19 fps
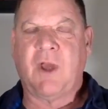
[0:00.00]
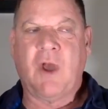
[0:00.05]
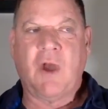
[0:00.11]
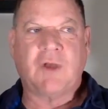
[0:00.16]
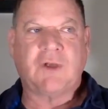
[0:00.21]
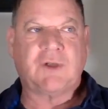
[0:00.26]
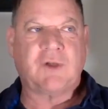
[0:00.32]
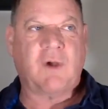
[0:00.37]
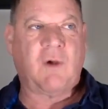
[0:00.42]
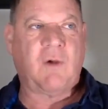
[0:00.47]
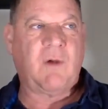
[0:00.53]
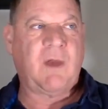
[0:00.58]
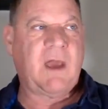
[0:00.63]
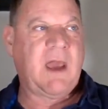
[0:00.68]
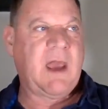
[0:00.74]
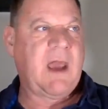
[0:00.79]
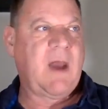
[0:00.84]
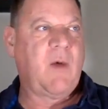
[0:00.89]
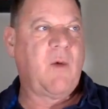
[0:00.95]
So
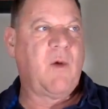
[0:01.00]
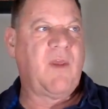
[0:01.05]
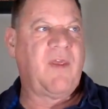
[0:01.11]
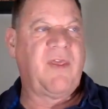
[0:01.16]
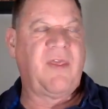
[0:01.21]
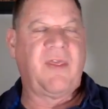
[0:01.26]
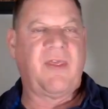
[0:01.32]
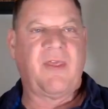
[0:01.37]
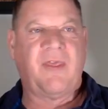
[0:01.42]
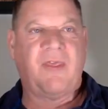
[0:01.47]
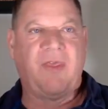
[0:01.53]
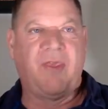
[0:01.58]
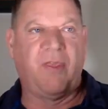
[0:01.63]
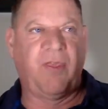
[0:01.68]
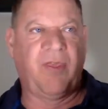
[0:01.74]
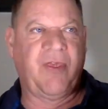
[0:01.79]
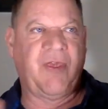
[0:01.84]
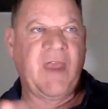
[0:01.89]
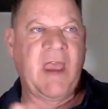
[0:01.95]
when
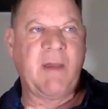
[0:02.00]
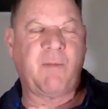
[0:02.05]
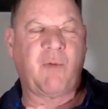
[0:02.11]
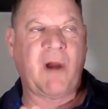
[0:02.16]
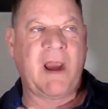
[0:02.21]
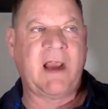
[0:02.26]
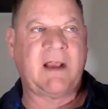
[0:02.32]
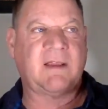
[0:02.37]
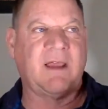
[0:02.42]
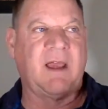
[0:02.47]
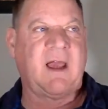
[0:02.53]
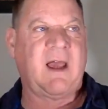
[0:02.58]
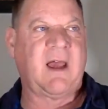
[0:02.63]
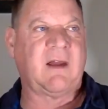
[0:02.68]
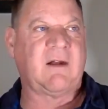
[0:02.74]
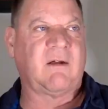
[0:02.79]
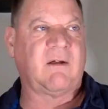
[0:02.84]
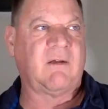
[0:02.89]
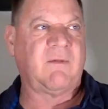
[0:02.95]
they break the
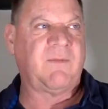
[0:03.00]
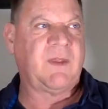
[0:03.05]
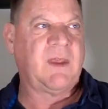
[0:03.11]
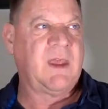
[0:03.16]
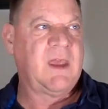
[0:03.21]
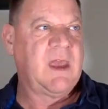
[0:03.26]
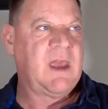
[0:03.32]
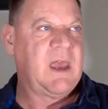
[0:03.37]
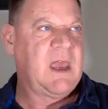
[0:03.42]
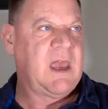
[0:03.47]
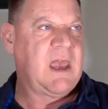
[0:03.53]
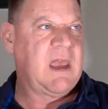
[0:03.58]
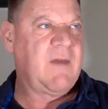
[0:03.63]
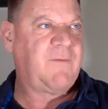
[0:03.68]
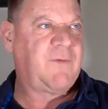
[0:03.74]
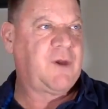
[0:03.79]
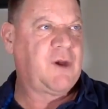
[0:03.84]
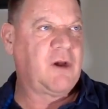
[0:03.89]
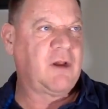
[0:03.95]
huddle,
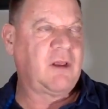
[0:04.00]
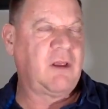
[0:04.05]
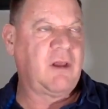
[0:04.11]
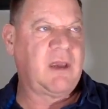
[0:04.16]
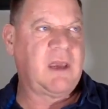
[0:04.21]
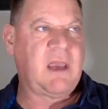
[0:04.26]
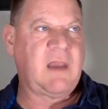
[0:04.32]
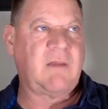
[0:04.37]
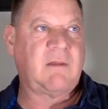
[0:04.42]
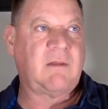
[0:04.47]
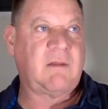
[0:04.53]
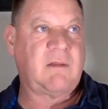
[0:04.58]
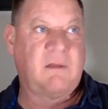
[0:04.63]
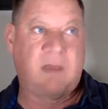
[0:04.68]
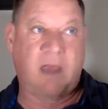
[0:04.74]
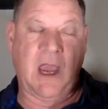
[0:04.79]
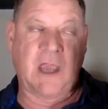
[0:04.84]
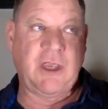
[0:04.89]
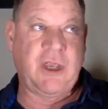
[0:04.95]
if you're looking
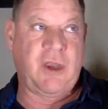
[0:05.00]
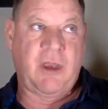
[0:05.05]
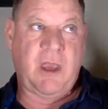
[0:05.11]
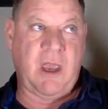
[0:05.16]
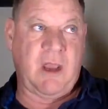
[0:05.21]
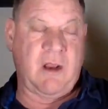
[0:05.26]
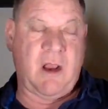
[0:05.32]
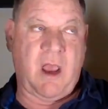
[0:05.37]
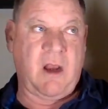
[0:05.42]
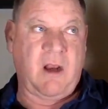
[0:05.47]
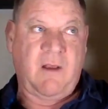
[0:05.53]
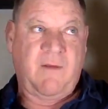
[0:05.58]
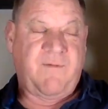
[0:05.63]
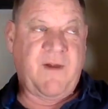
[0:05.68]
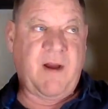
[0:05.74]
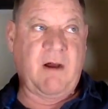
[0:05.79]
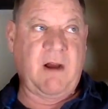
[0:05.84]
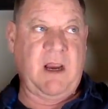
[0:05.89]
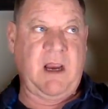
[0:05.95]
and in a
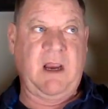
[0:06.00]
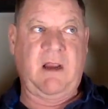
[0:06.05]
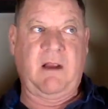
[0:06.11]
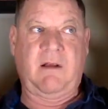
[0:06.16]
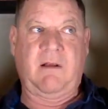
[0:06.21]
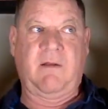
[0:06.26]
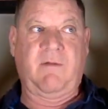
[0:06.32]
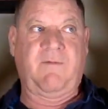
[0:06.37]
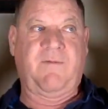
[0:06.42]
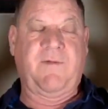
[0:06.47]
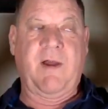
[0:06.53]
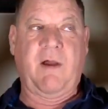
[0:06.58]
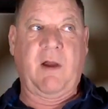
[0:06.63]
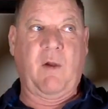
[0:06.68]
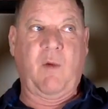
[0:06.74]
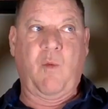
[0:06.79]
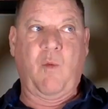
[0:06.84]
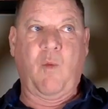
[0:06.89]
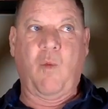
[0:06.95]
very
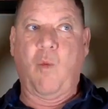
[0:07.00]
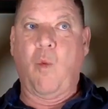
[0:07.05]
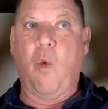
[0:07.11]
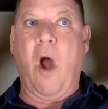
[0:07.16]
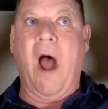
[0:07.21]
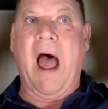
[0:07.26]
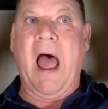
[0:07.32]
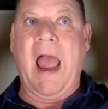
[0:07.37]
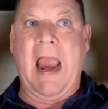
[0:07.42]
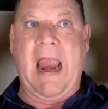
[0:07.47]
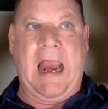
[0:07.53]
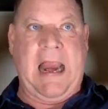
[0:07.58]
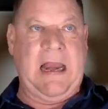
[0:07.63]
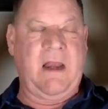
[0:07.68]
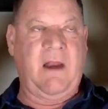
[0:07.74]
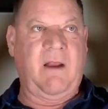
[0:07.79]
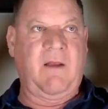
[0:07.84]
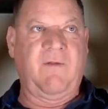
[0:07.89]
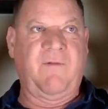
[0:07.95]
very
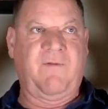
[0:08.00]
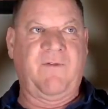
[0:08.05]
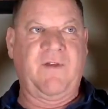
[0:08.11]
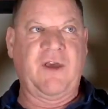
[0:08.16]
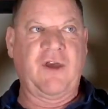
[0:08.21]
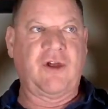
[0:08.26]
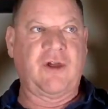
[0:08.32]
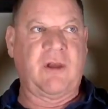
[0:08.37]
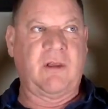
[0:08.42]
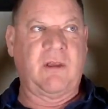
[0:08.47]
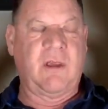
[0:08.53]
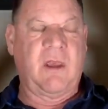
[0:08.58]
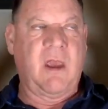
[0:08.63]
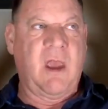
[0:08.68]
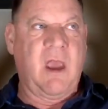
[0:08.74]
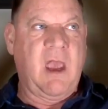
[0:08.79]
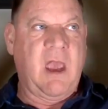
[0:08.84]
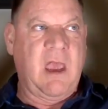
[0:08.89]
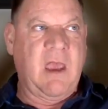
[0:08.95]
wide vision,
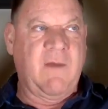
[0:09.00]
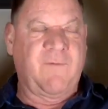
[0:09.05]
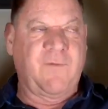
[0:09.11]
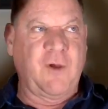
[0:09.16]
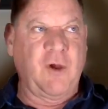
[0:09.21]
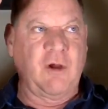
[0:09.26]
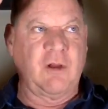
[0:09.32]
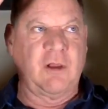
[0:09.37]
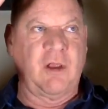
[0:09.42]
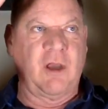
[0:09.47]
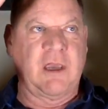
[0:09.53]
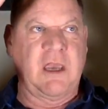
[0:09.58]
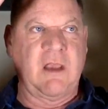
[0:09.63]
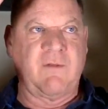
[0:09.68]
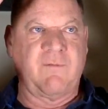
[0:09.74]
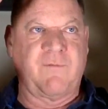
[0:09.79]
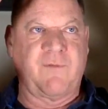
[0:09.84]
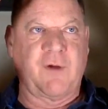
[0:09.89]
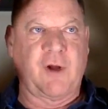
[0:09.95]
if you're
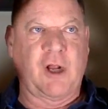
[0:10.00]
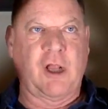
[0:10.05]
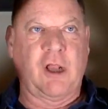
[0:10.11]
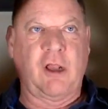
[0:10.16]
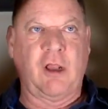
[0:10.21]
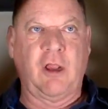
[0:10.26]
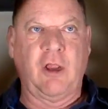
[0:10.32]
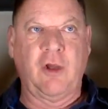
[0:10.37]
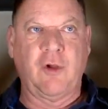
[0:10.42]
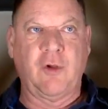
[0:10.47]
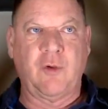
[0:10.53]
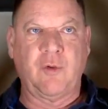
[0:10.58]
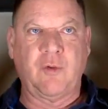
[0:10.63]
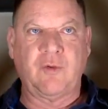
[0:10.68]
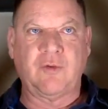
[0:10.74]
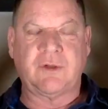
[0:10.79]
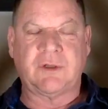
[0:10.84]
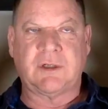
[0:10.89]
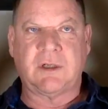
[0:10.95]
looking for
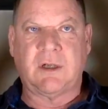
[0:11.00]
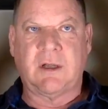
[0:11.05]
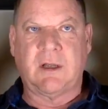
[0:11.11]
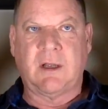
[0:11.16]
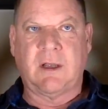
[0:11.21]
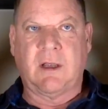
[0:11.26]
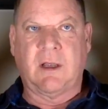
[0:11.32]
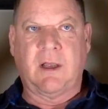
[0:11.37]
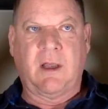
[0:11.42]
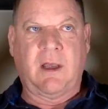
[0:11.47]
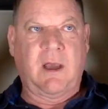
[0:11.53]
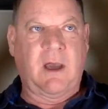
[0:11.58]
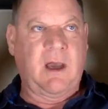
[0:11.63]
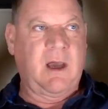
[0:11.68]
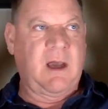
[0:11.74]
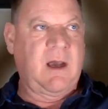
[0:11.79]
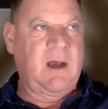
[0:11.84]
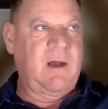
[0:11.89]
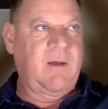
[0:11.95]
clues
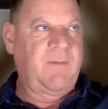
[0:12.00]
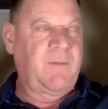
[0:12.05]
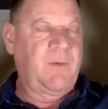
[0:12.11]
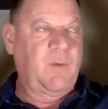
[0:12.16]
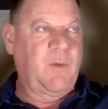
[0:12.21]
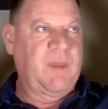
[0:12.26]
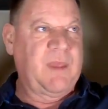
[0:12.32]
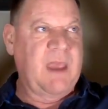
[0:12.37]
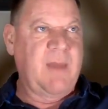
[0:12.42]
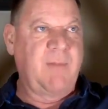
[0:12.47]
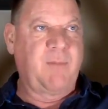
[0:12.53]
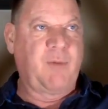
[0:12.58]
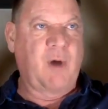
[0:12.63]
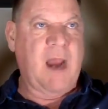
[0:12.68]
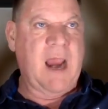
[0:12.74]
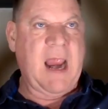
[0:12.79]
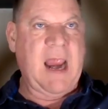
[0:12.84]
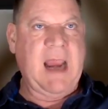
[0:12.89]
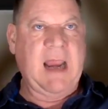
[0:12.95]
um, when they
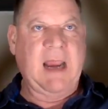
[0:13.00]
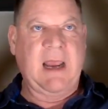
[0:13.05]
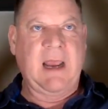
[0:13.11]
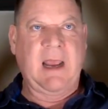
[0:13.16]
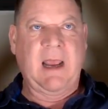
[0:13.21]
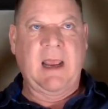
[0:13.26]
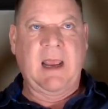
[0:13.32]
break